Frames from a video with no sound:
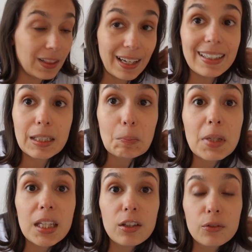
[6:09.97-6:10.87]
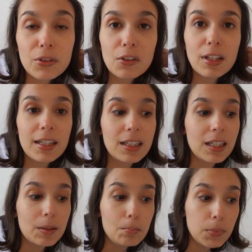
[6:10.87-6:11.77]
like me, you feel
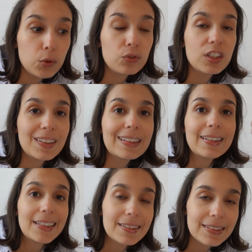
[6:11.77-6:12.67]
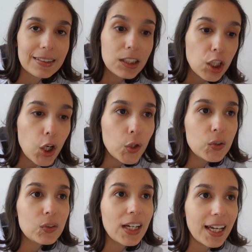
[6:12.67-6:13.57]
like music sets the
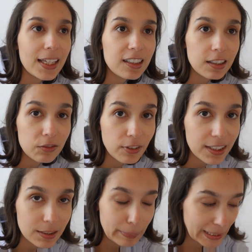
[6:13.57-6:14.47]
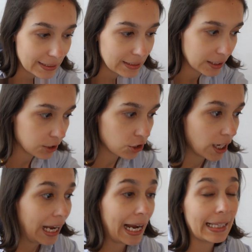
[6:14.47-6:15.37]
tone and conveys a message,
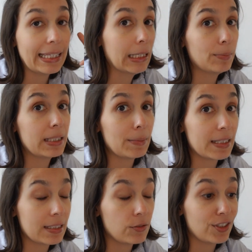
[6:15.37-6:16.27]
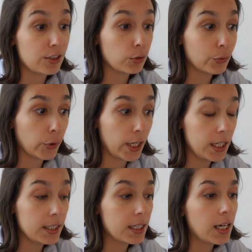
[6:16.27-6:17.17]
I think Epidemic Sound is
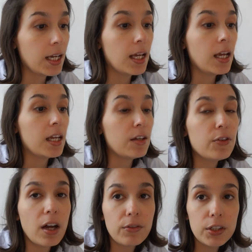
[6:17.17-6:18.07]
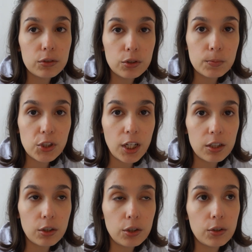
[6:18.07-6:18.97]
great. If you have a YouTube
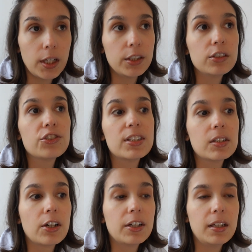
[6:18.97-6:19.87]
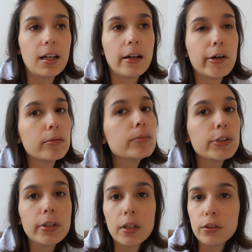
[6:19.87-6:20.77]
channel and you're just starting out,
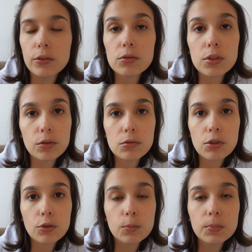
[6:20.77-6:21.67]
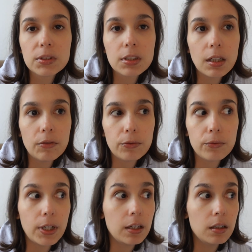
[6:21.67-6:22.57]
you can use YouTube's
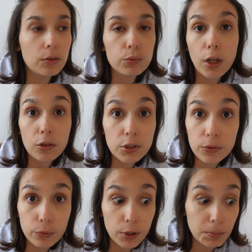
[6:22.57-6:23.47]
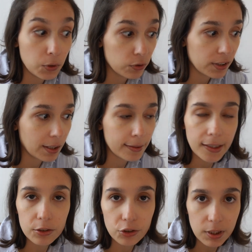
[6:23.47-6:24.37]
uh, royalty-free music and
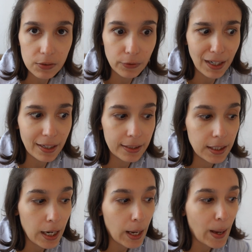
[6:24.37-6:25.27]
that is just fine